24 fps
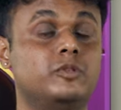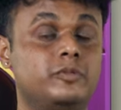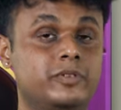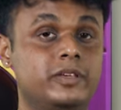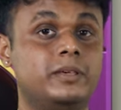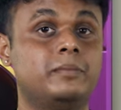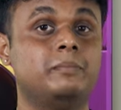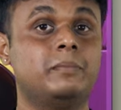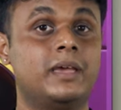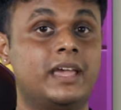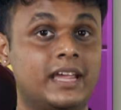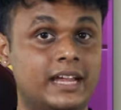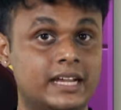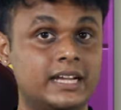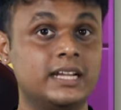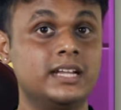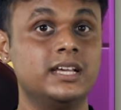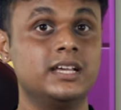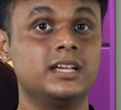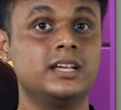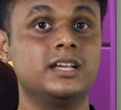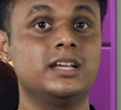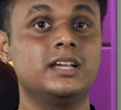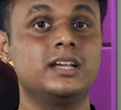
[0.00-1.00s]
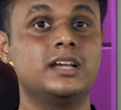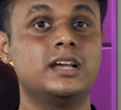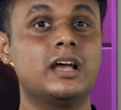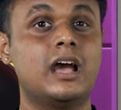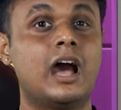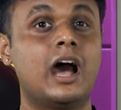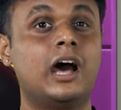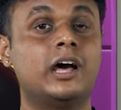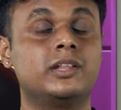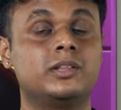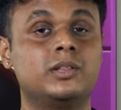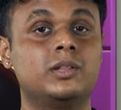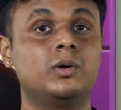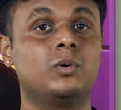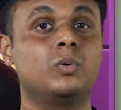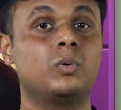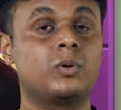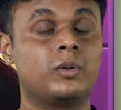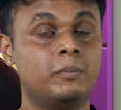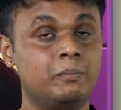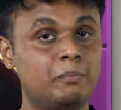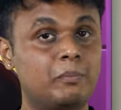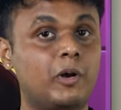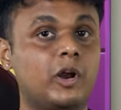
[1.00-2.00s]
movie made, adla or
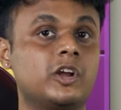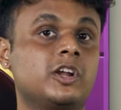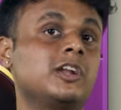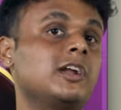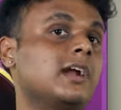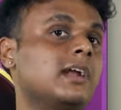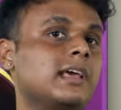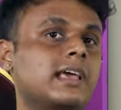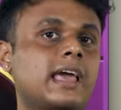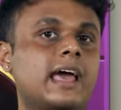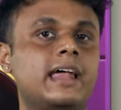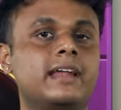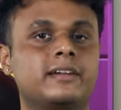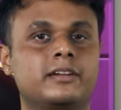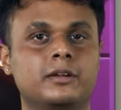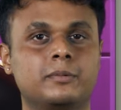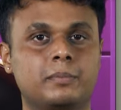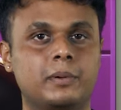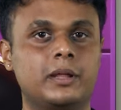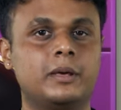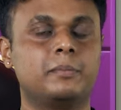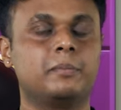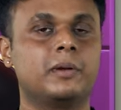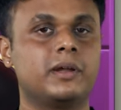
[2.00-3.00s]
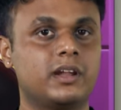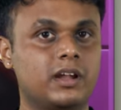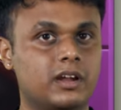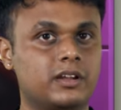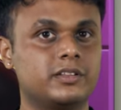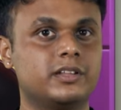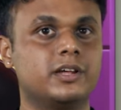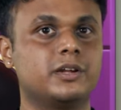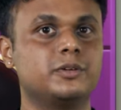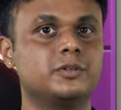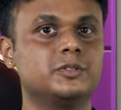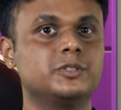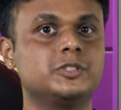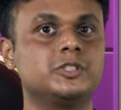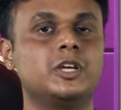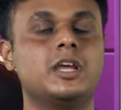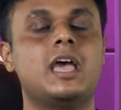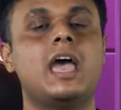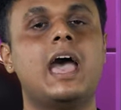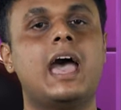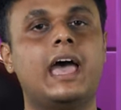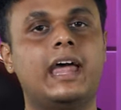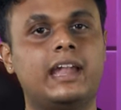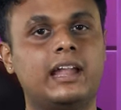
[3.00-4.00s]
important ana character play pannar Dhanush,
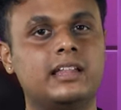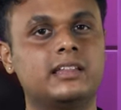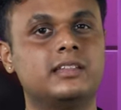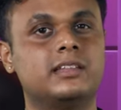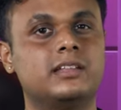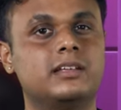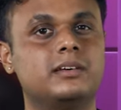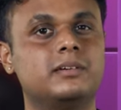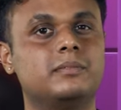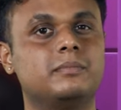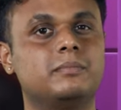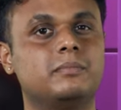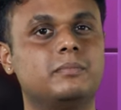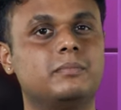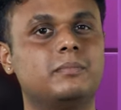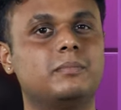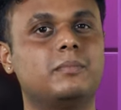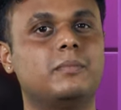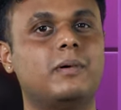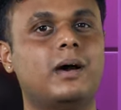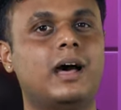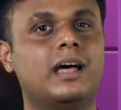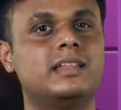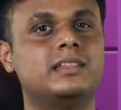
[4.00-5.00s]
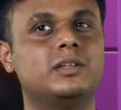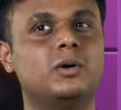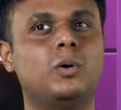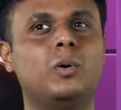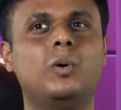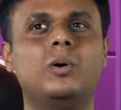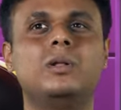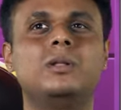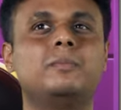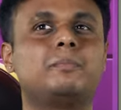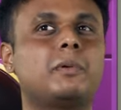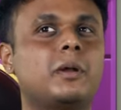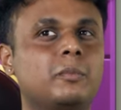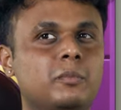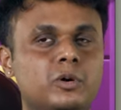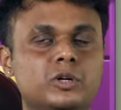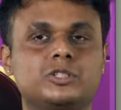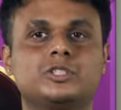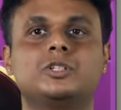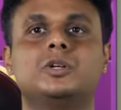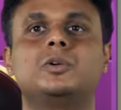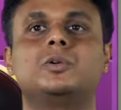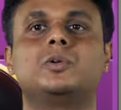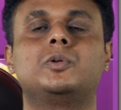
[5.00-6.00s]
and on the whole
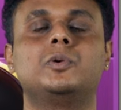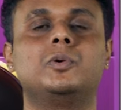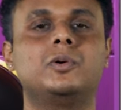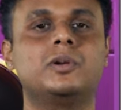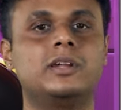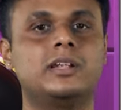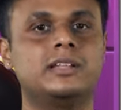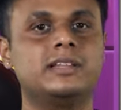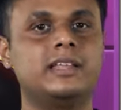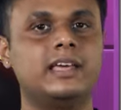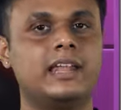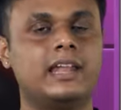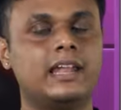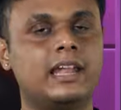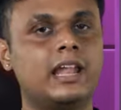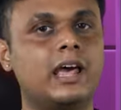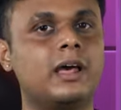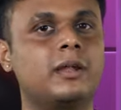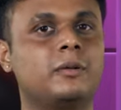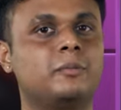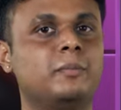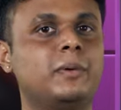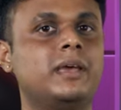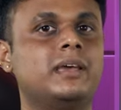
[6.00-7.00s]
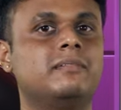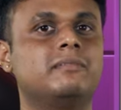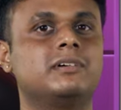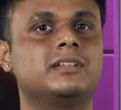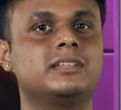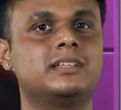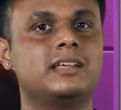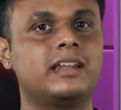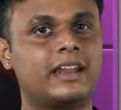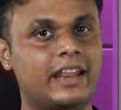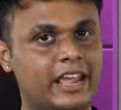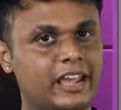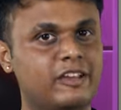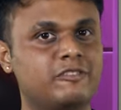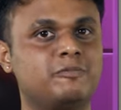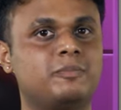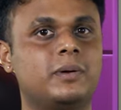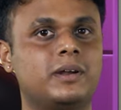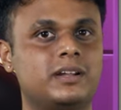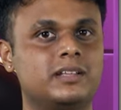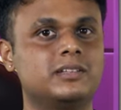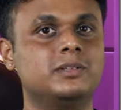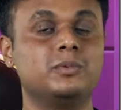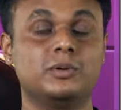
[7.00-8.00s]
promotional tour la nende ellarume vandu rave
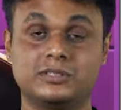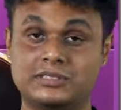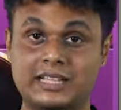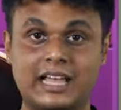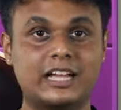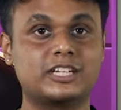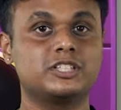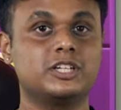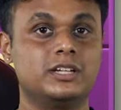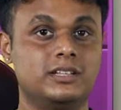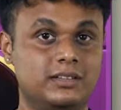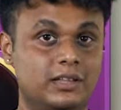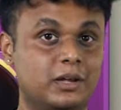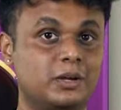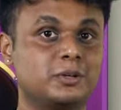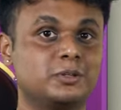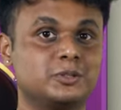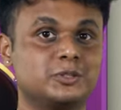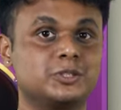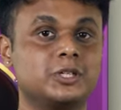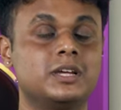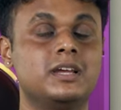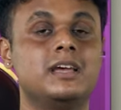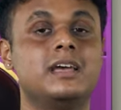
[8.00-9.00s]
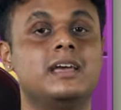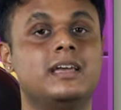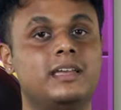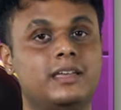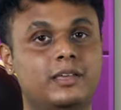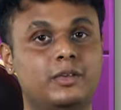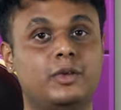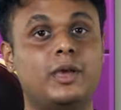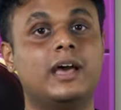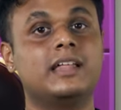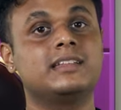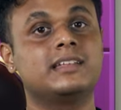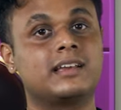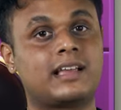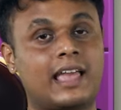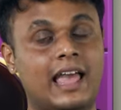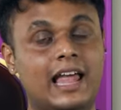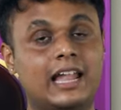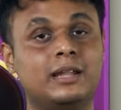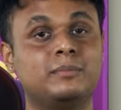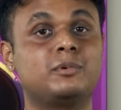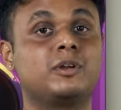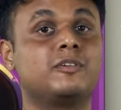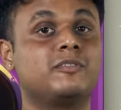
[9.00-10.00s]
pannadhu was actually Dhanush. He had the
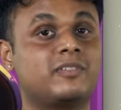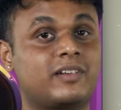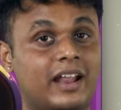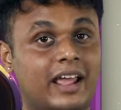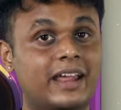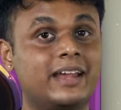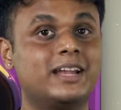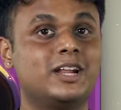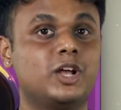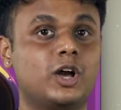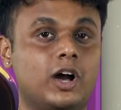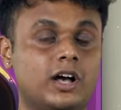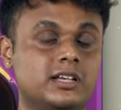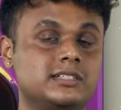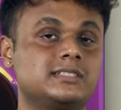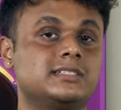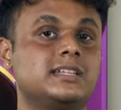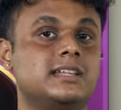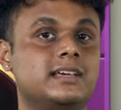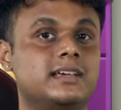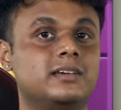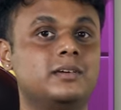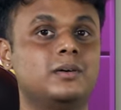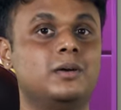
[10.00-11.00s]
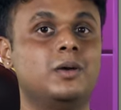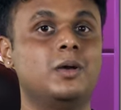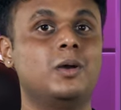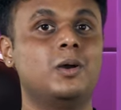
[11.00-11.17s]
caliber of Ryan Gosling,